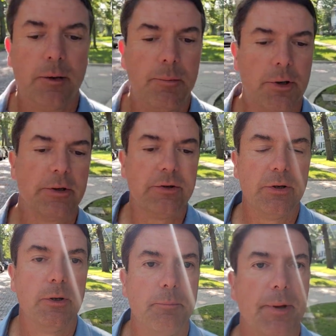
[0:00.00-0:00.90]
But
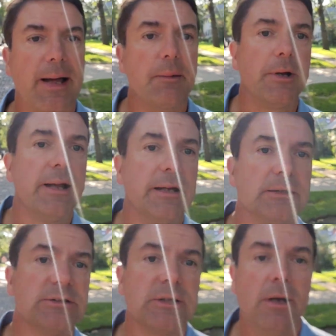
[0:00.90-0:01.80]
bottom line
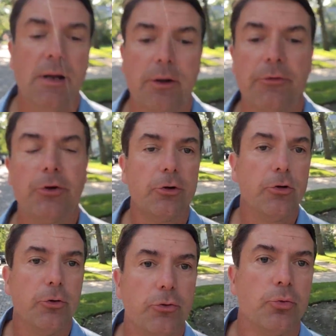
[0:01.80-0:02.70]
is, they're
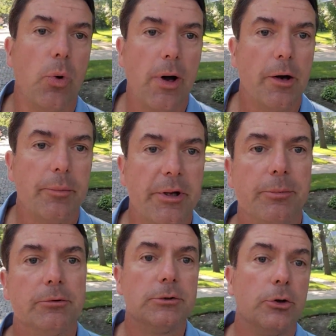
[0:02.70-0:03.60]
huge water
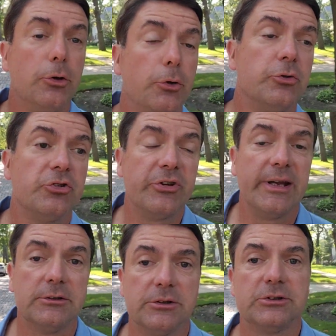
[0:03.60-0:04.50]
people, huge
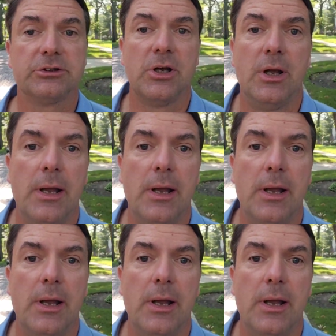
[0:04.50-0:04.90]
sailors.